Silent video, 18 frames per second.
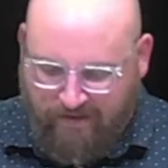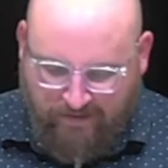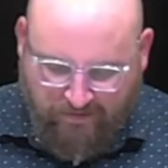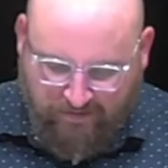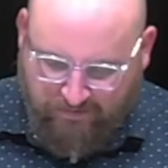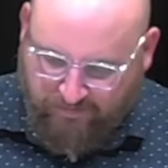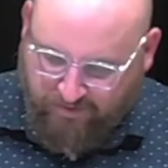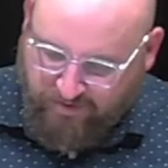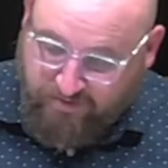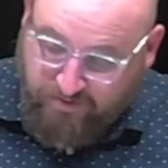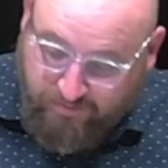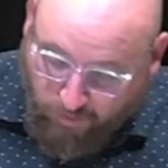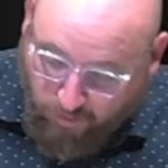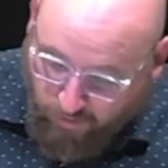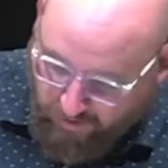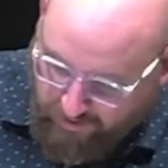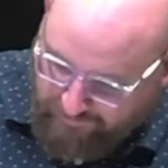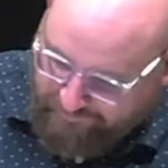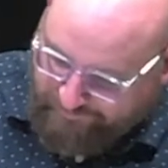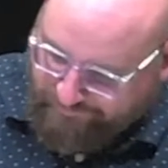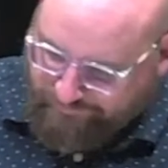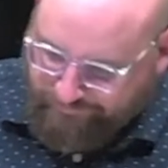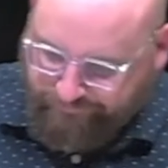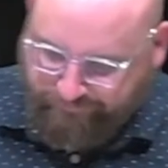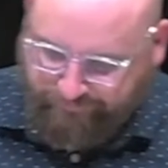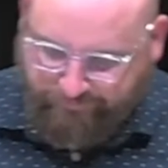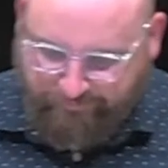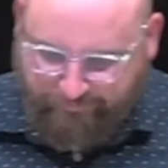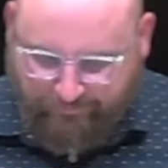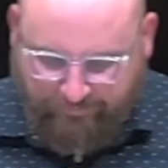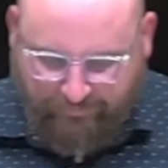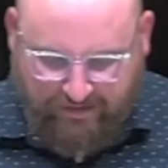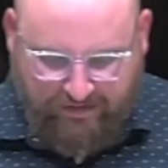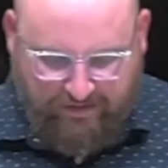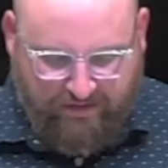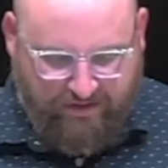In verse 4,
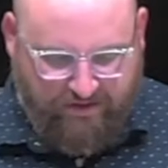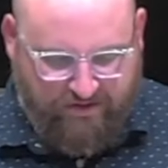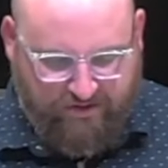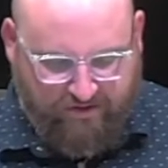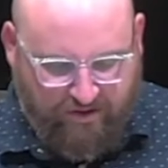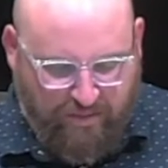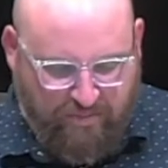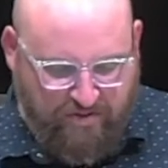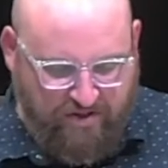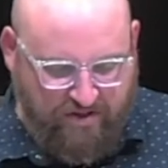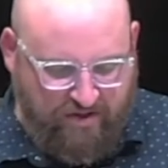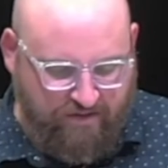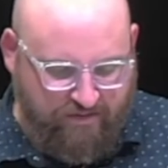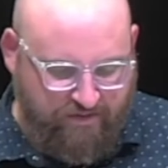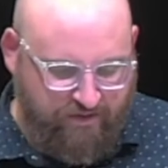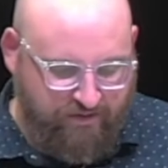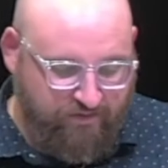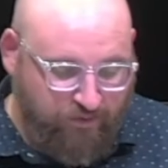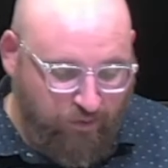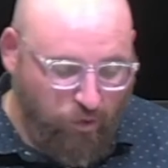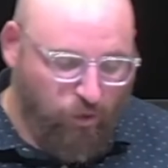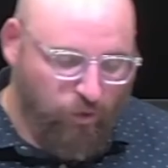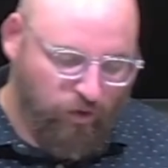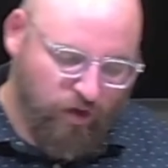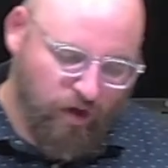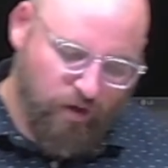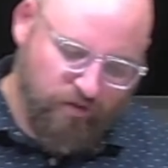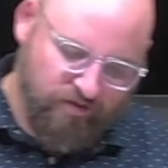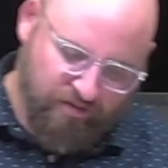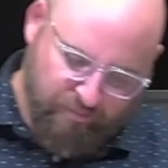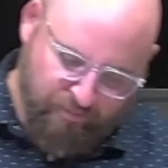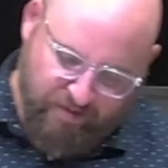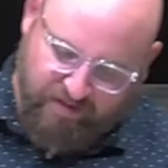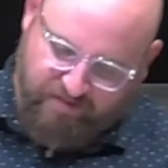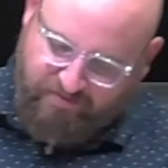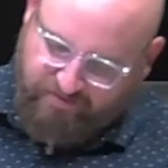the description of the fool goes a
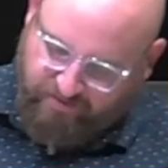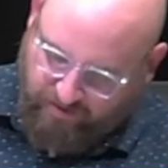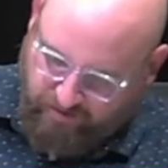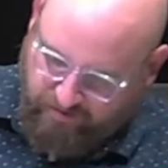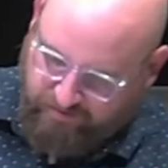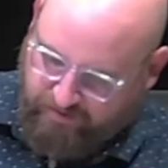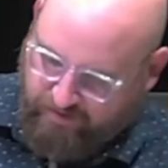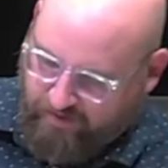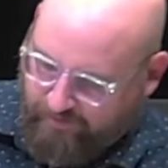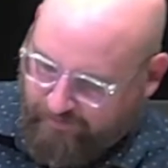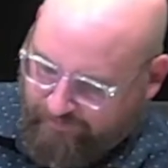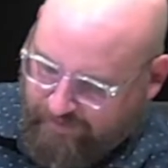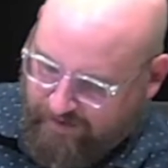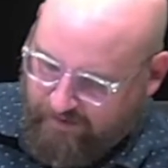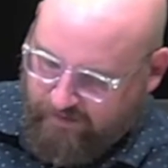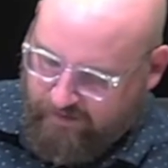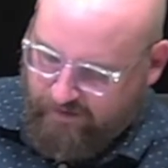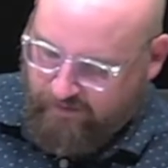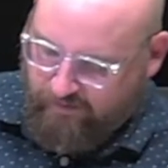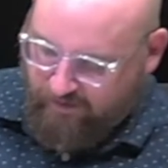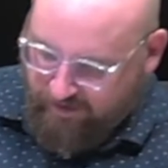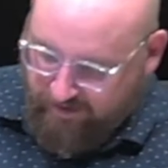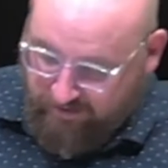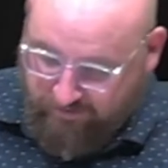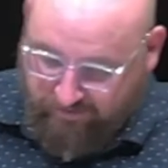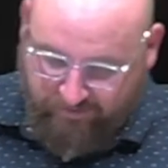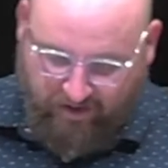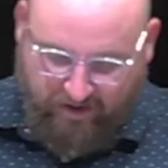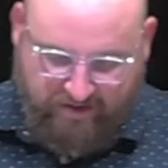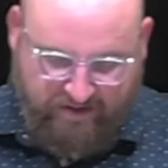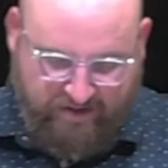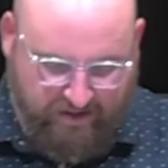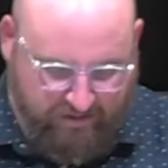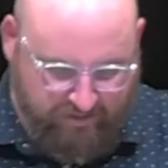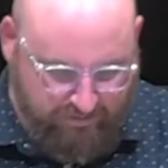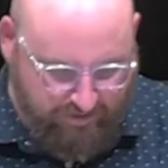bit further, and we're
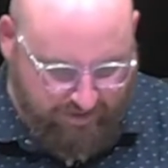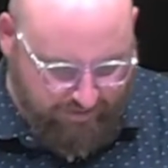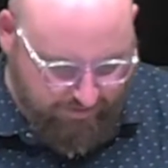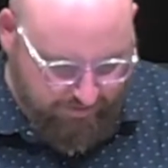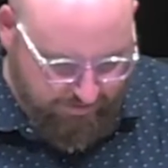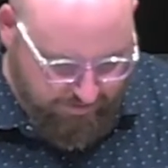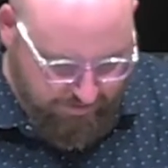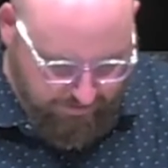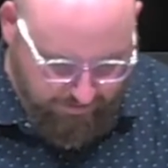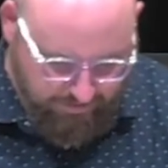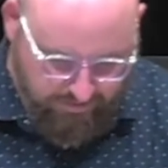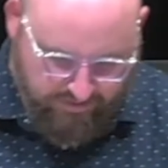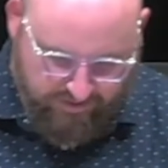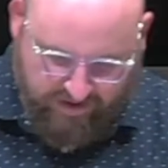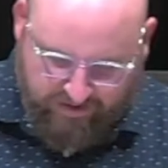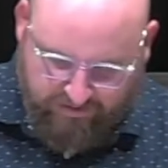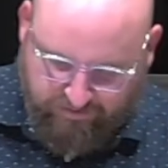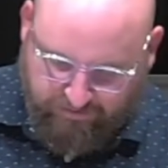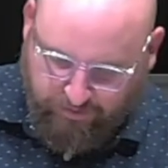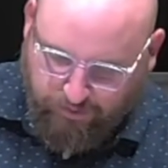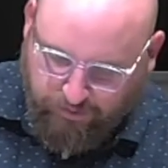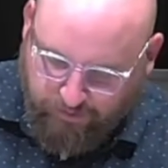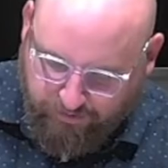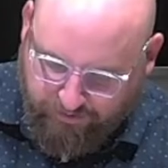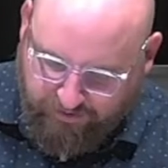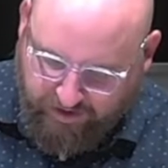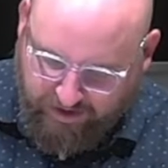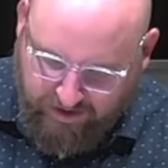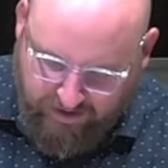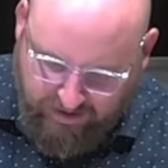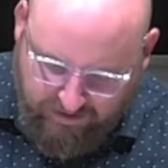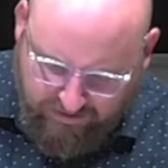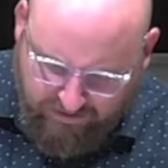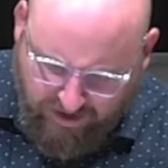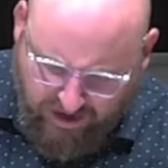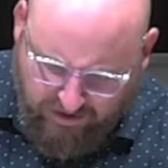confronted with the truth that fools
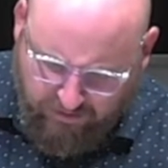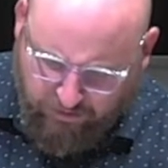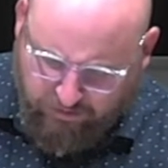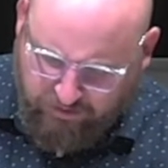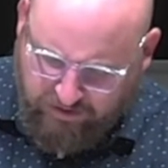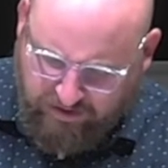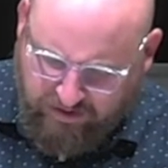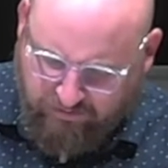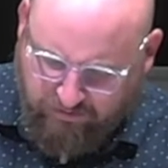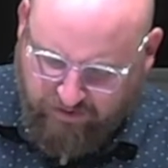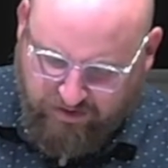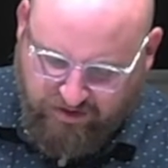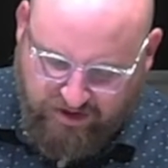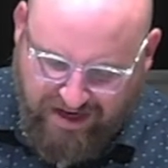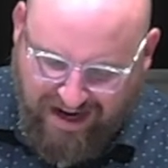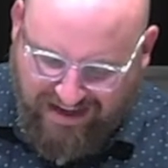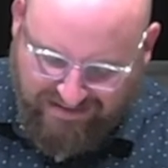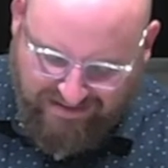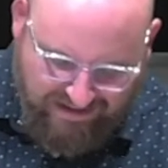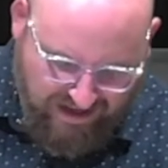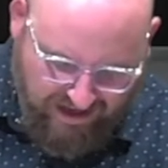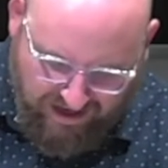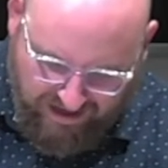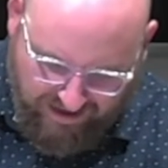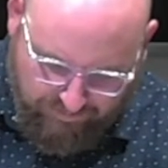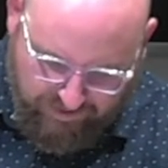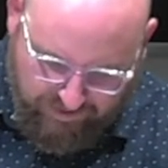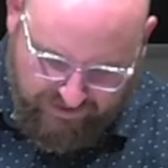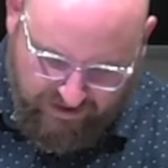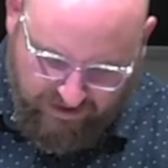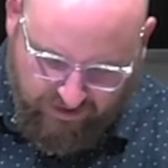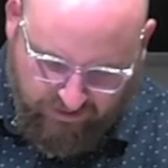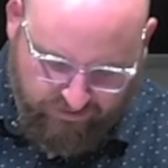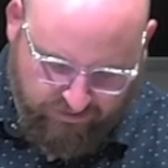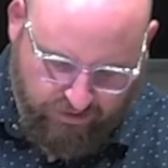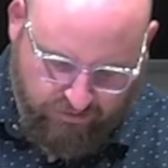not only reject God, but they
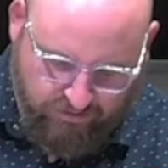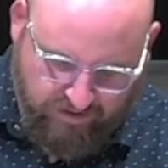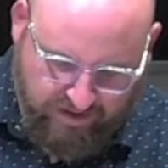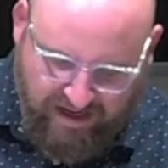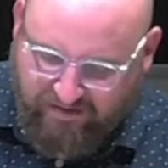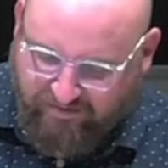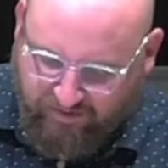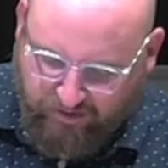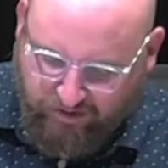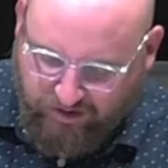also never